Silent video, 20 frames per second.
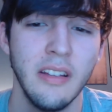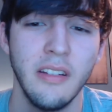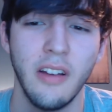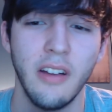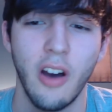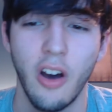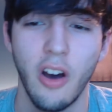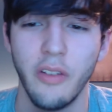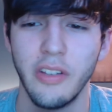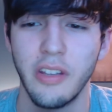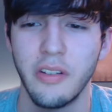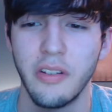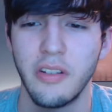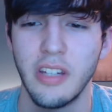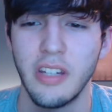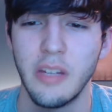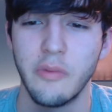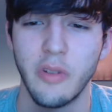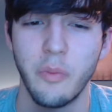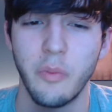all the other
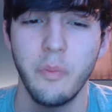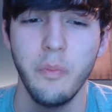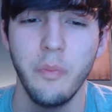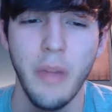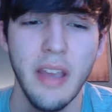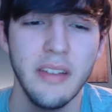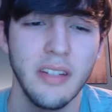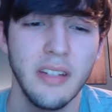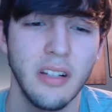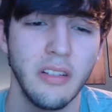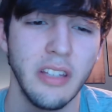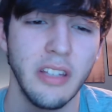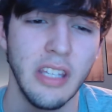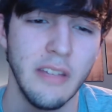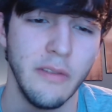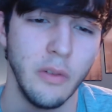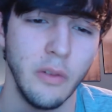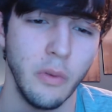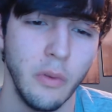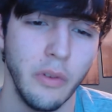teams are basically
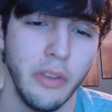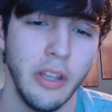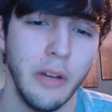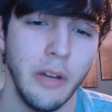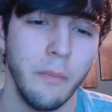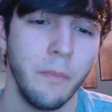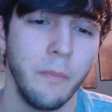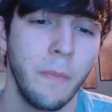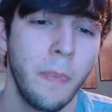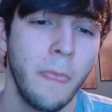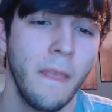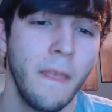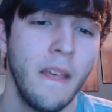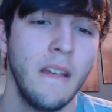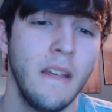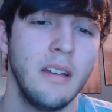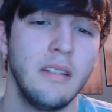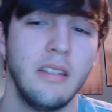even with them. The